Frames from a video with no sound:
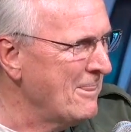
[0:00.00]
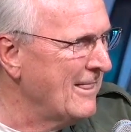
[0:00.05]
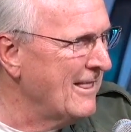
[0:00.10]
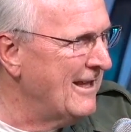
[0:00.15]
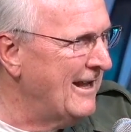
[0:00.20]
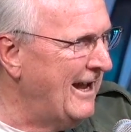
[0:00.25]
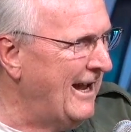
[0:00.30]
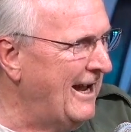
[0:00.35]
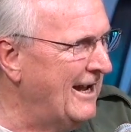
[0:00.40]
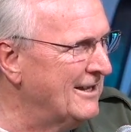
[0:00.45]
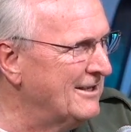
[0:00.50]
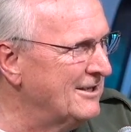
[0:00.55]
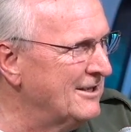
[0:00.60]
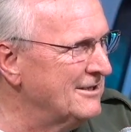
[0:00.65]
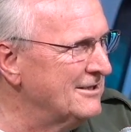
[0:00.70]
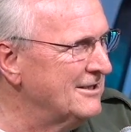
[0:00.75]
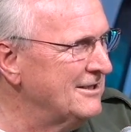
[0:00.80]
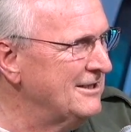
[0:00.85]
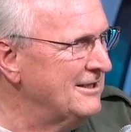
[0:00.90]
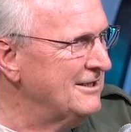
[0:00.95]
And uh,
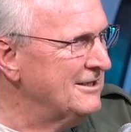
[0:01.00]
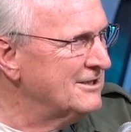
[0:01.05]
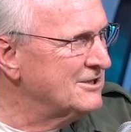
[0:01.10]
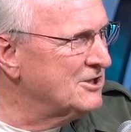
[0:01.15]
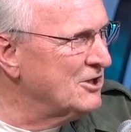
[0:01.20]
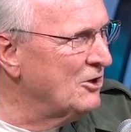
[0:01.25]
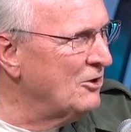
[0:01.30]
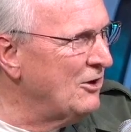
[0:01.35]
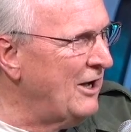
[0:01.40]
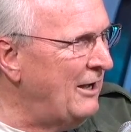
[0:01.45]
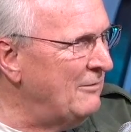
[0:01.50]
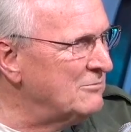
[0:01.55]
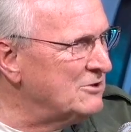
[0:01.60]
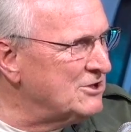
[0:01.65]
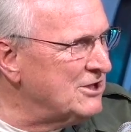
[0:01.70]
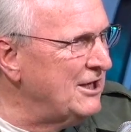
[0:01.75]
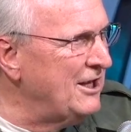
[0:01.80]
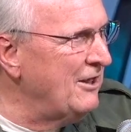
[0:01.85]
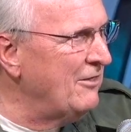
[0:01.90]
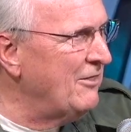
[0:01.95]
so I'm
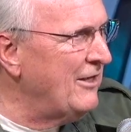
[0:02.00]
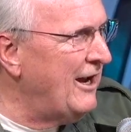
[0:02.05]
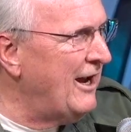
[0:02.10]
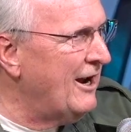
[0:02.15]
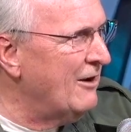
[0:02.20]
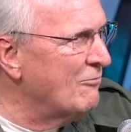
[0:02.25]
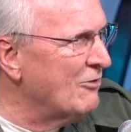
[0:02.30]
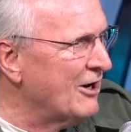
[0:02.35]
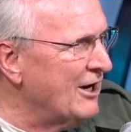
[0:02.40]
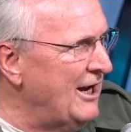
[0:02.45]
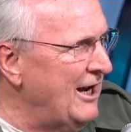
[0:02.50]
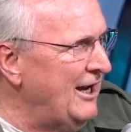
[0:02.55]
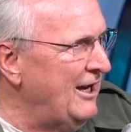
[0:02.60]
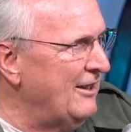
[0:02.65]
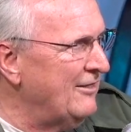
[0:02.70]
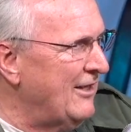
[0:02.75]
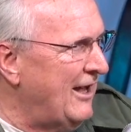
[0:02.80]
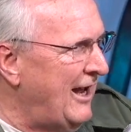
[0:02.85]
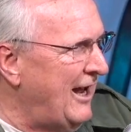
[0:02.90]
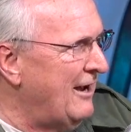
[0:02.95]
sitting there and we're eating
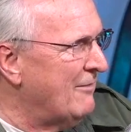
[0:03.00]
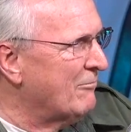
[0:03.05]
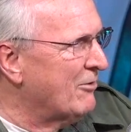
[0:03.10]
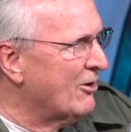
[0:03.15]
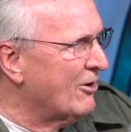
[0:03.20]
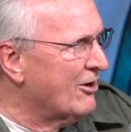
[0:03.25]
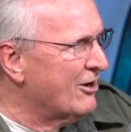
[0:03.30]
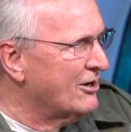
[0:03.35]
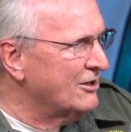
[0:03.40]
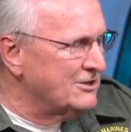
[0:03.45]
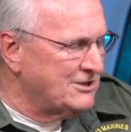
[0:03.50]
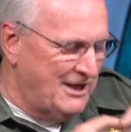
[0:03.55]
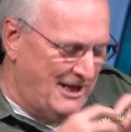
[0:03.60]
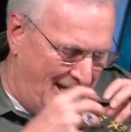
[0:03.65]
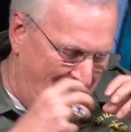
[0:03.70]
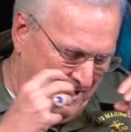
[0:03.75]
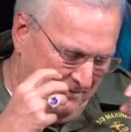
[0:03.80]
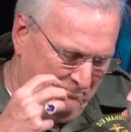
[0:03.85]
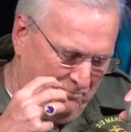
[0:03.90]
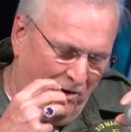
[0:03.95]
the hamburgers, and I
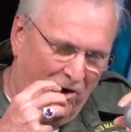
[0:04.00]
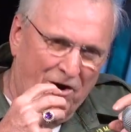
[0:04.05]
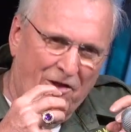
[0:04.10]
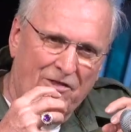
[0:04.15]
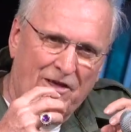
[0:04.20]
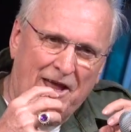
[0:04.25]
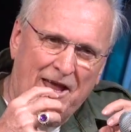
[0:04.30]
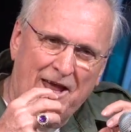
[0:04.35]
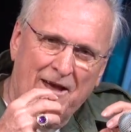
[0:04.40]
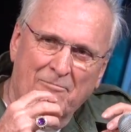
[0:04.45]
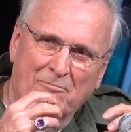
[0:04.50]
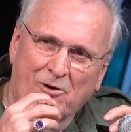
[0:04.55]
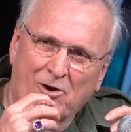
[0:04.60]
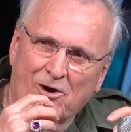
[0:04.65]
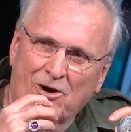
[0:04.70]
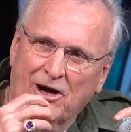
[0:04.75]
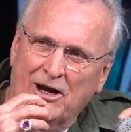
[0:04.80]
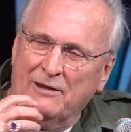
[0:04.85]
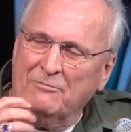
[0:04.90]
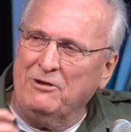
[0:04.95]
ate part of the
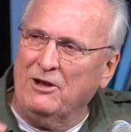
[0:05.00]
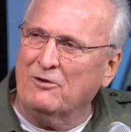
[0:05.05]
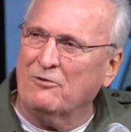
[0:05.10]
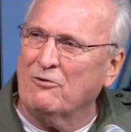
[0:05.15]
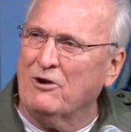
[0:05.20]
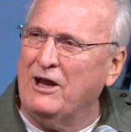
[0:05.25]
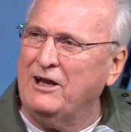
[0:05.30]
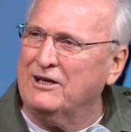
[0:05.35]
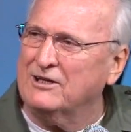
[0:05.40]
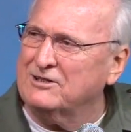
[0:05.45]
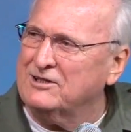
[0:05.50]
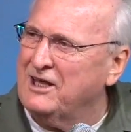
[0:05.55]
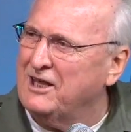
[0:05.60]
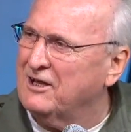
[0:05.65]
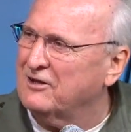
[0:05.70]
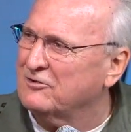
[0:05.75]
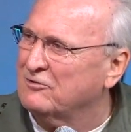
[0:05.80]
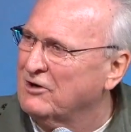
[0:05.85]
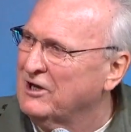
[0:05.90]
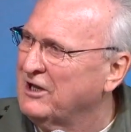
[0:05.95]
hamburger, and I'm getting ready to take a
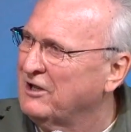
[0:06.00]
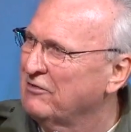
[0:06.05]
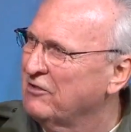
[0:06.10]
drink of